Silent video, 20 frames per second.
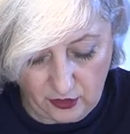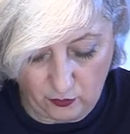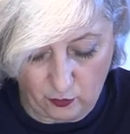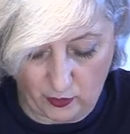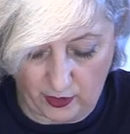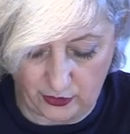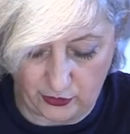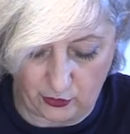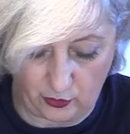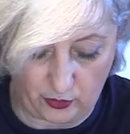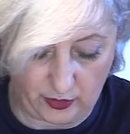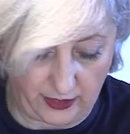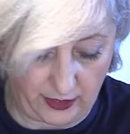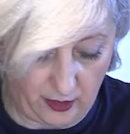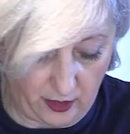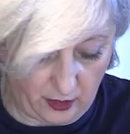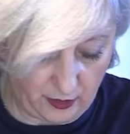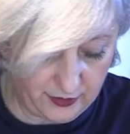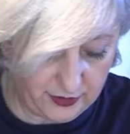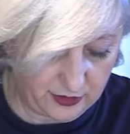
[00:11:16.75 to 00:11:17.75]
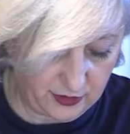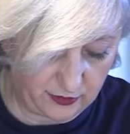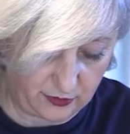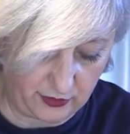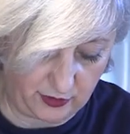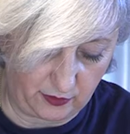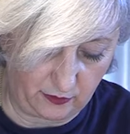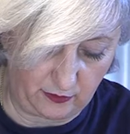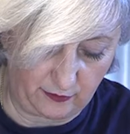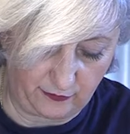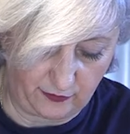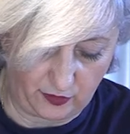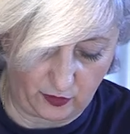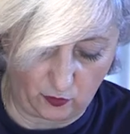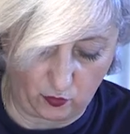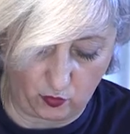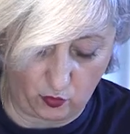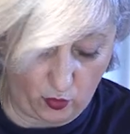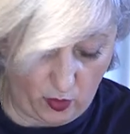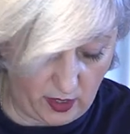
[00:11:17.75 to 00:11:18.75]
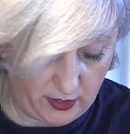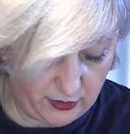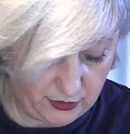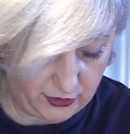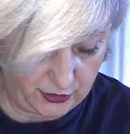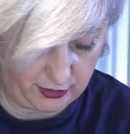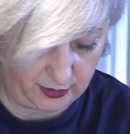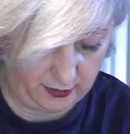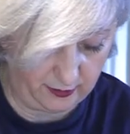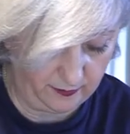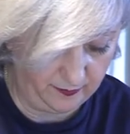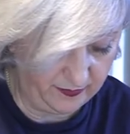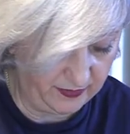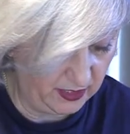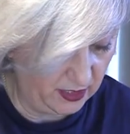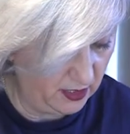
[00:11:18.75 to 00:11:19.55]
what you can also do if you want to,